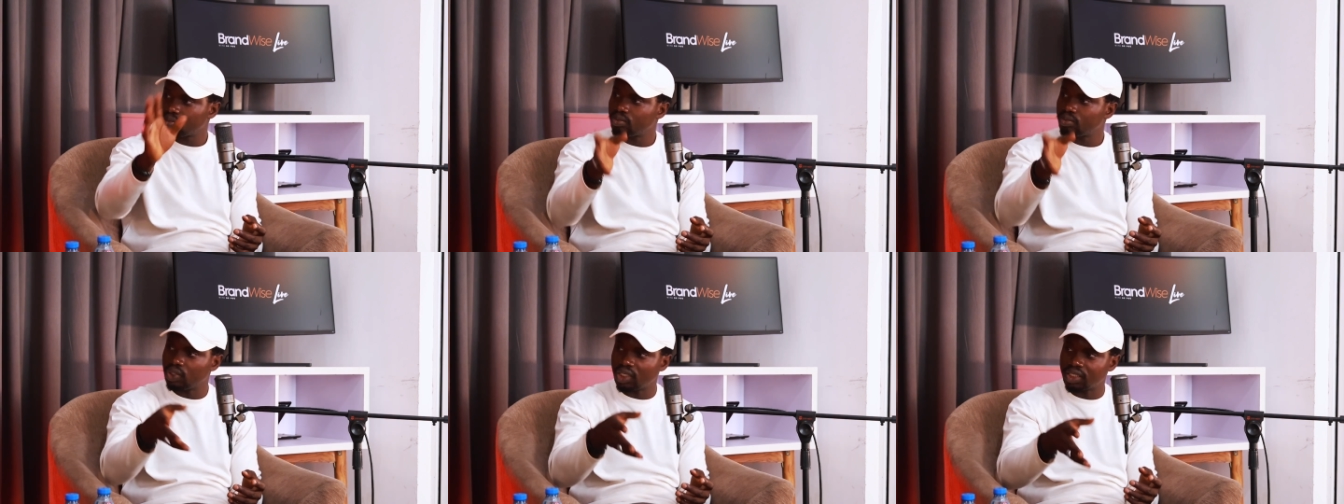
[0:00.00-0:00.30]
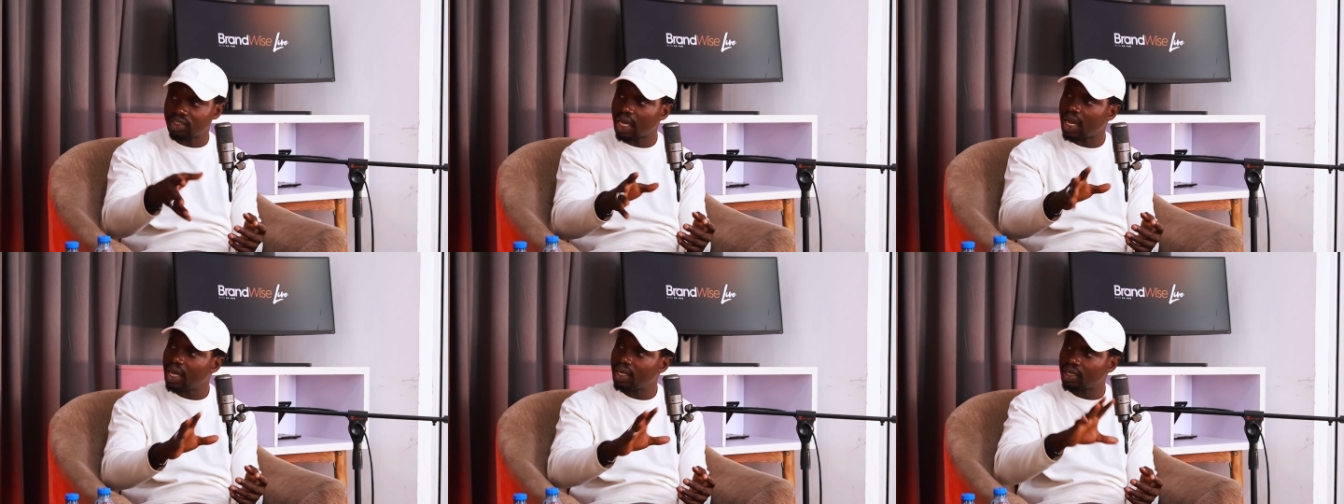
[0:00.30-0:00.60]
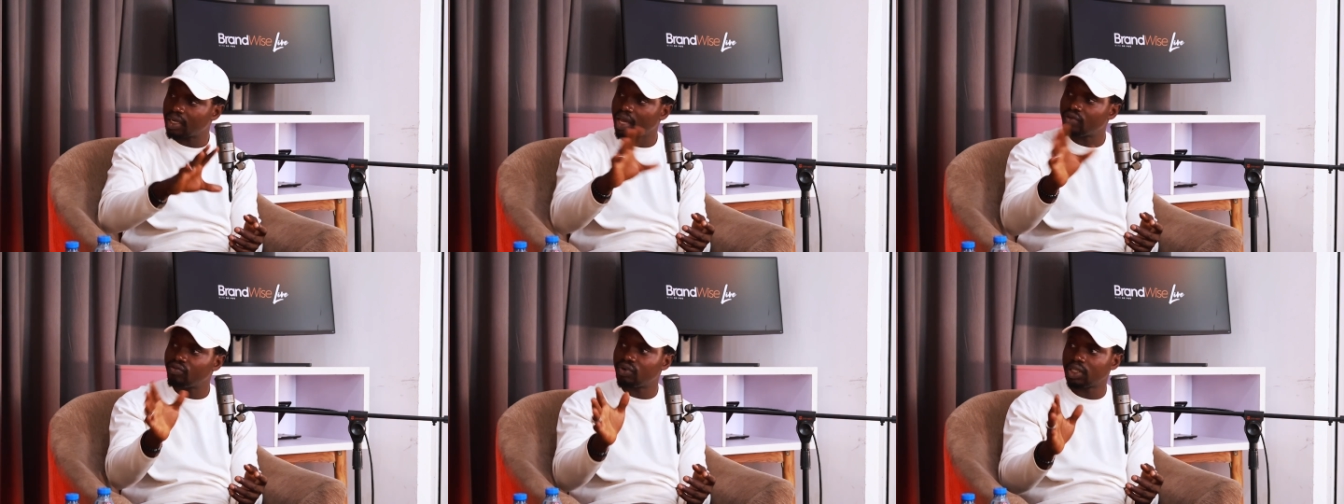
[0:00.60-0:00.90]

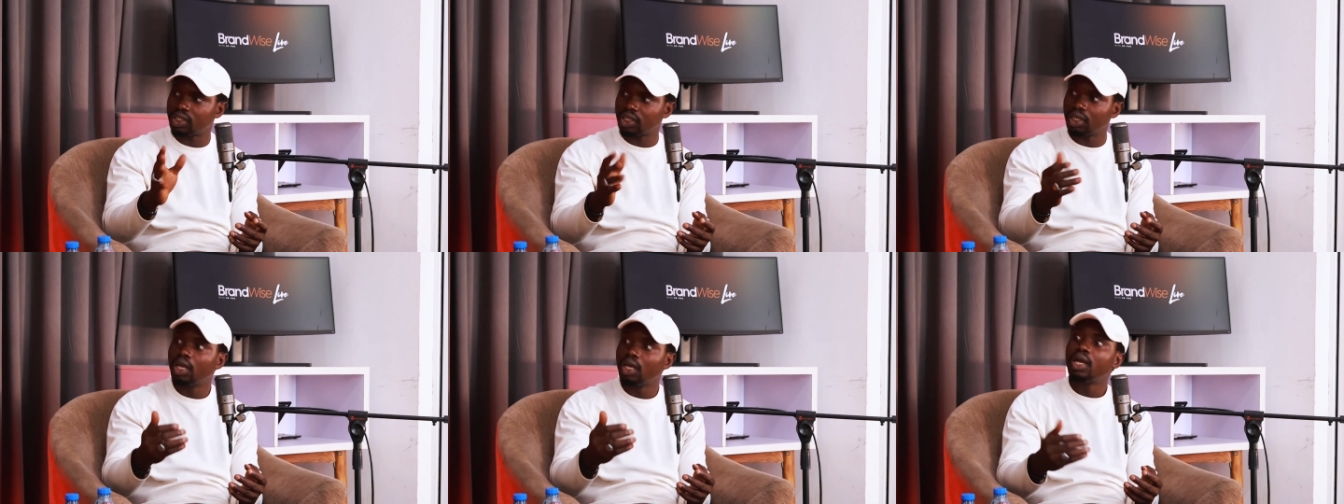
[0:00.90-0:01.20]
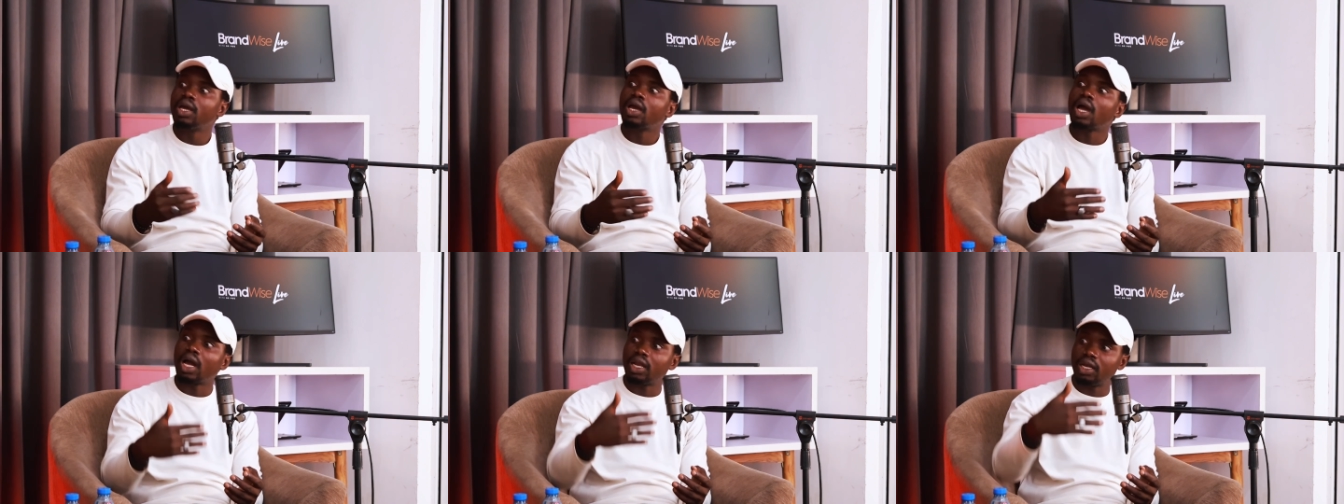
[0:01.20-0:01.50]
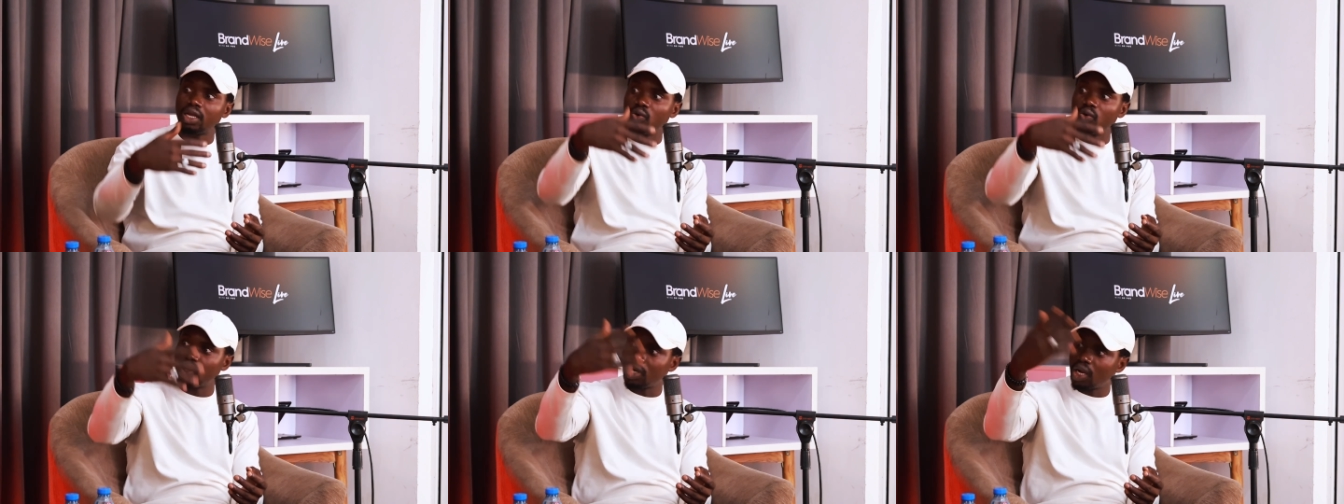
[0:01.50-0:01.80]
design, everything. And
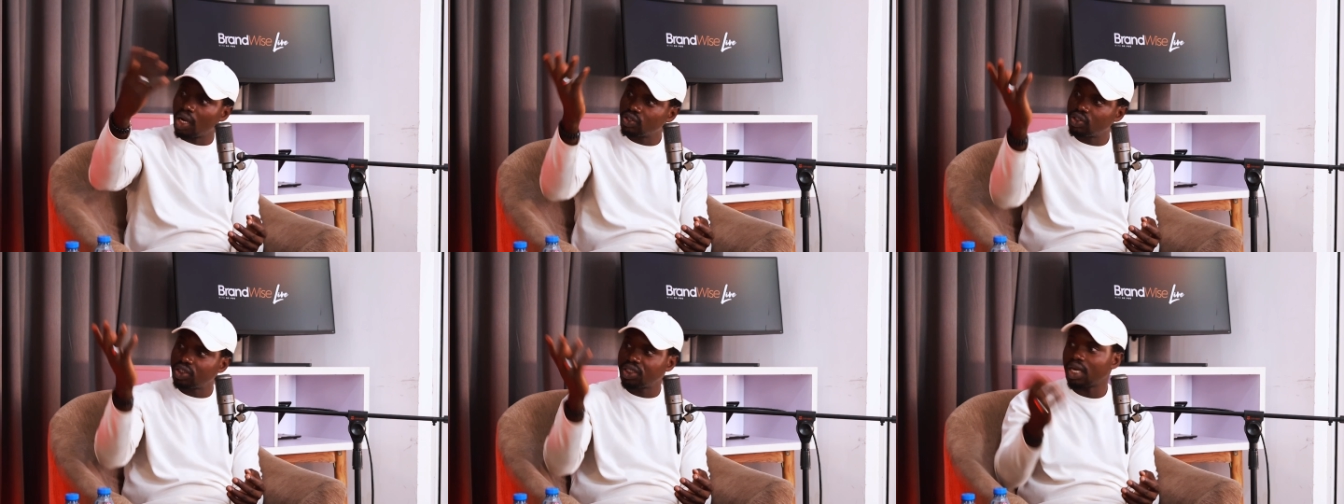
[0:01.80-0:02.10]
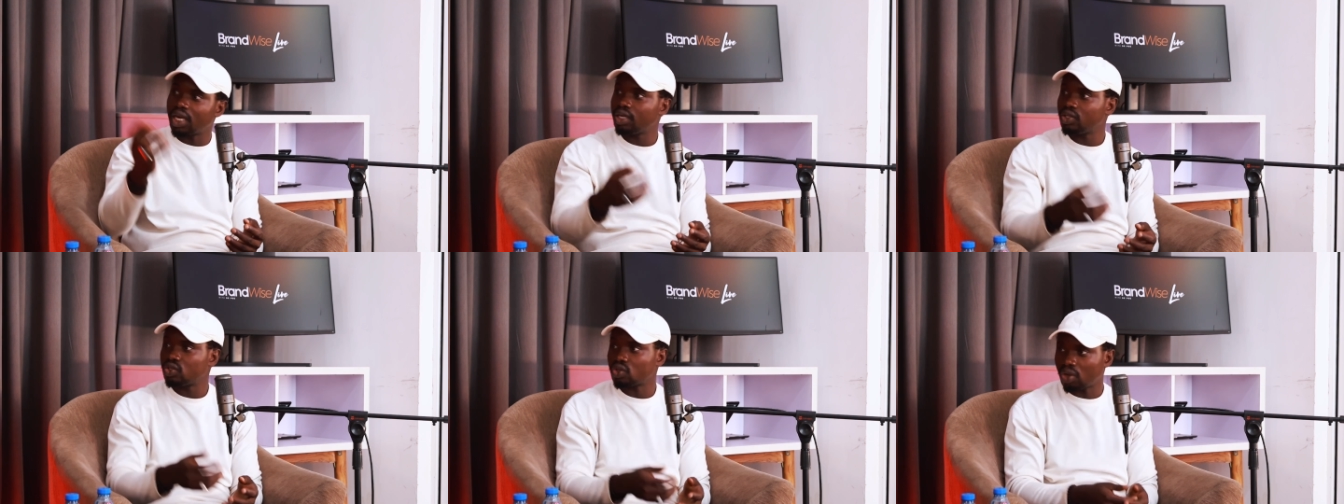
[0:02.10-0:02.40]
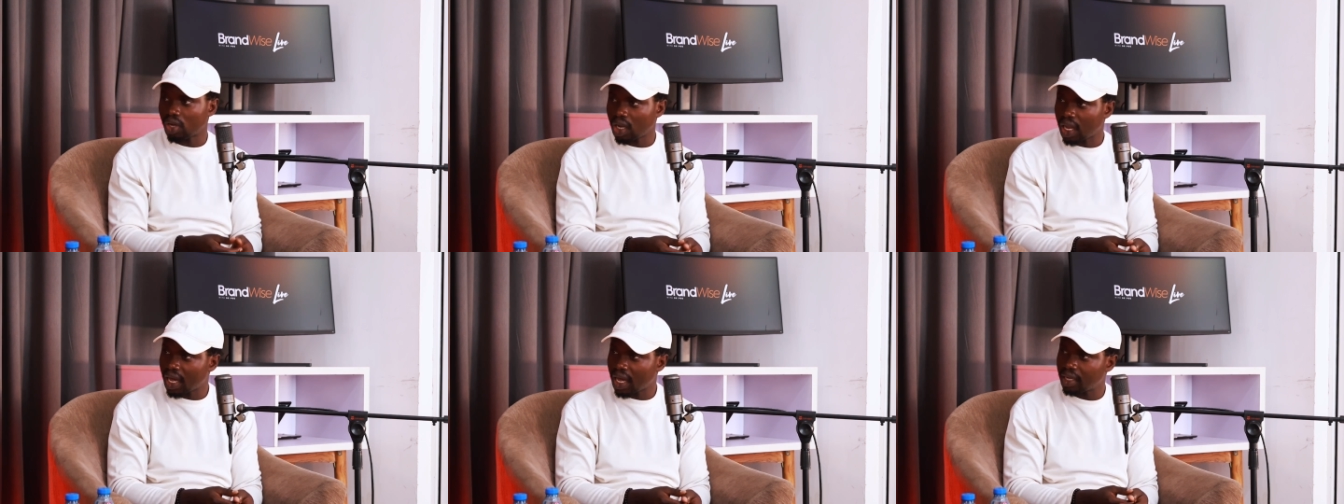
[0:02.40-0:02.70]
then we now share it
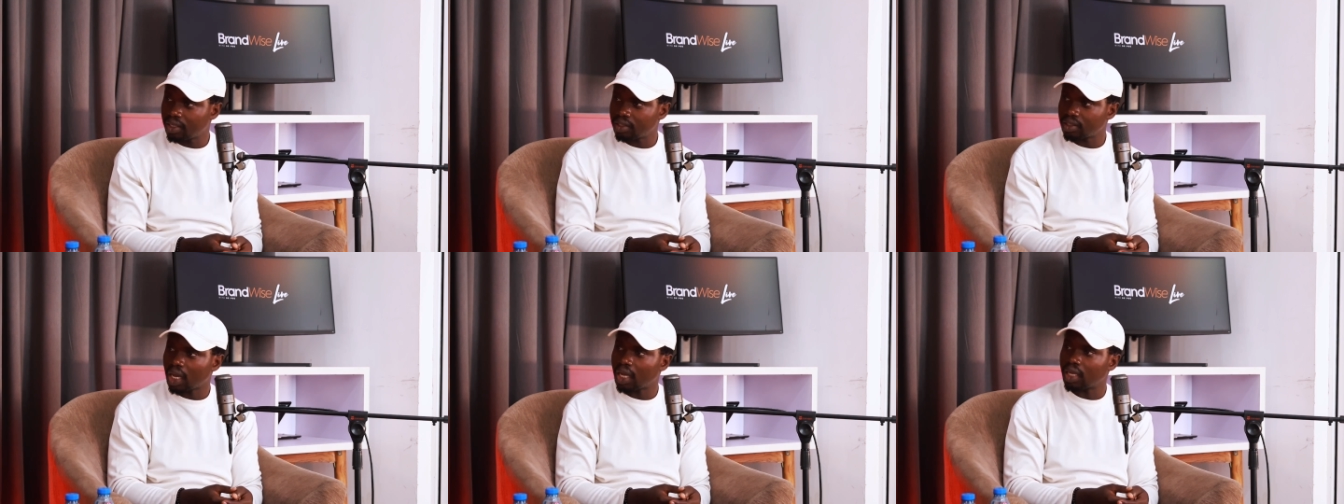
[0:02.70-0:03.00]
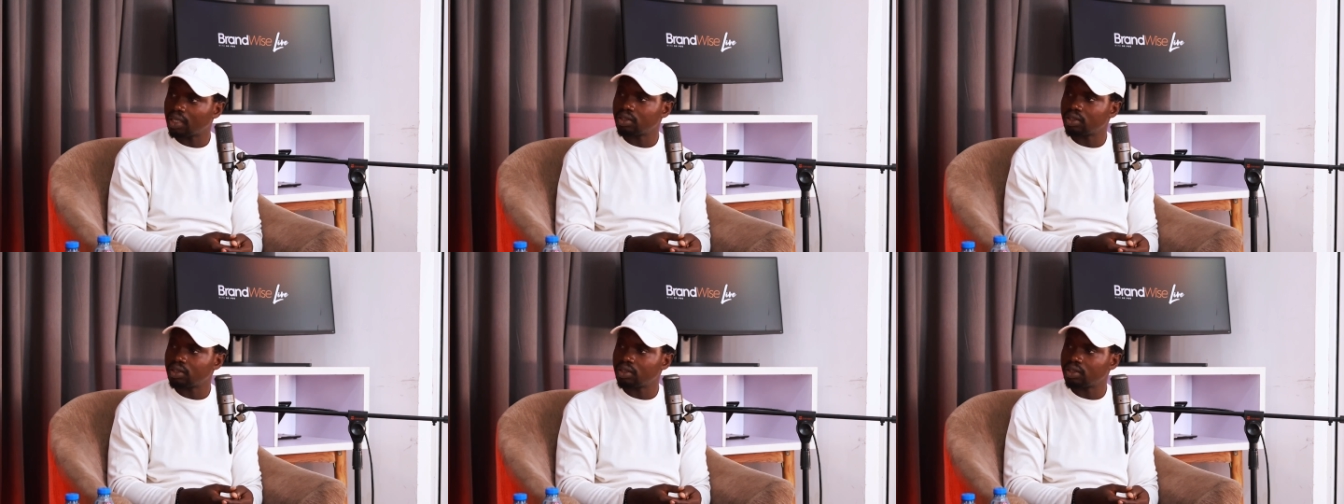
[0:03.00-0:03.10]
online.